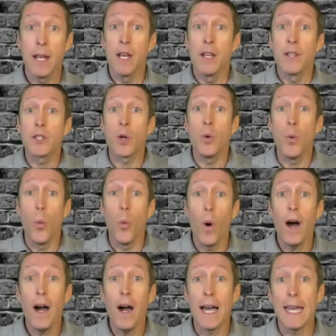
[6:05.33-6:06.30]
So
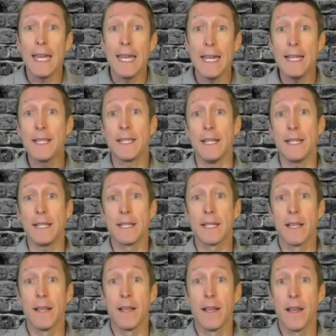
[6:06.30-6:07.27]
why is it
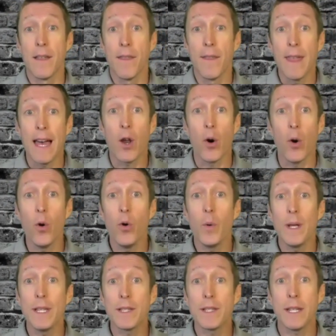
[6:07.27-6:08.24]
that all
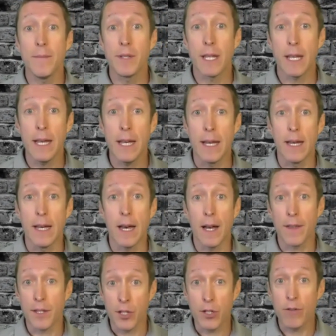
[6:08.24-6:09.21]
we seem to hear are
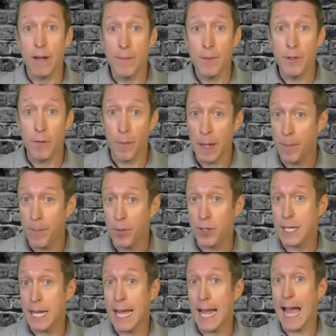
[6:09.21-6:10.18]
the screams of people
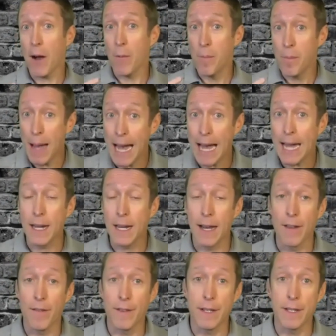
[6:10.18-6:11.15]
saying how bad
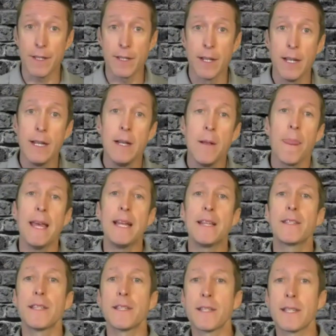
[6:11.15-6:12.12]
life is? It's
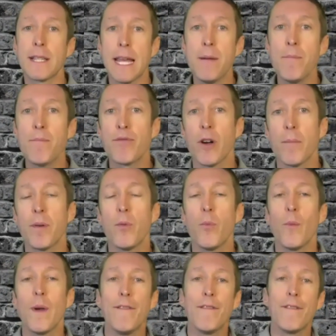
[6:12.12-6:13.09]
the same problem
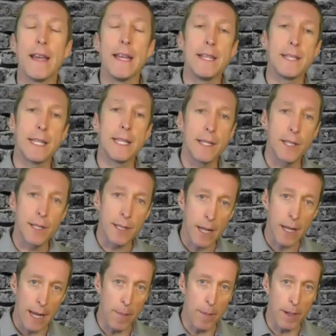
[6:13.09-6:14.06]
we face in
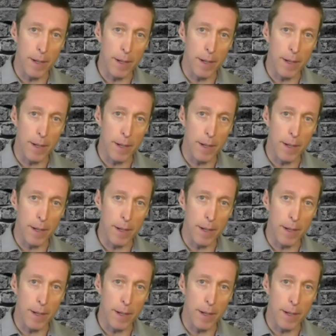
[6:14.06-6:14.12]
cyber.